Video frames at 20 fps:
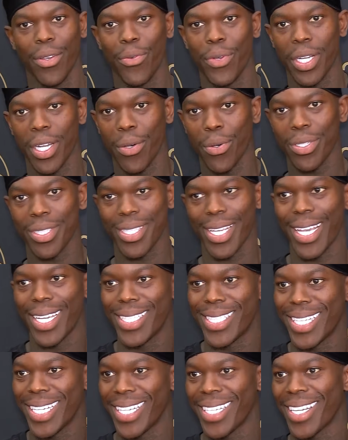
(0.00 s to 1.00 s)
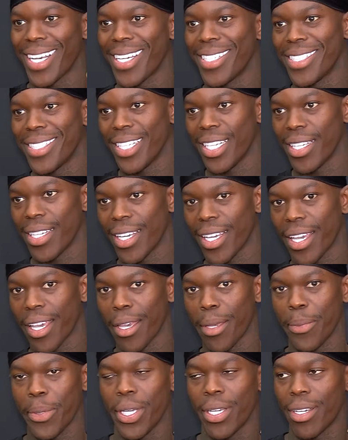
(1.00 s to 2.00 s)
when I was 18, 19 and
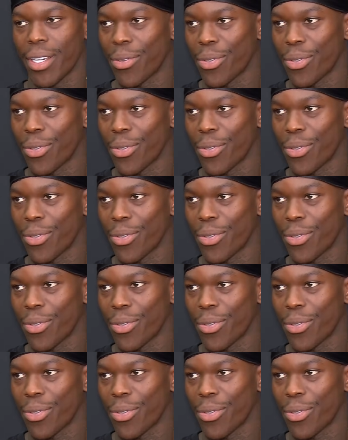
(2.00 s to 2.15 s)
came here,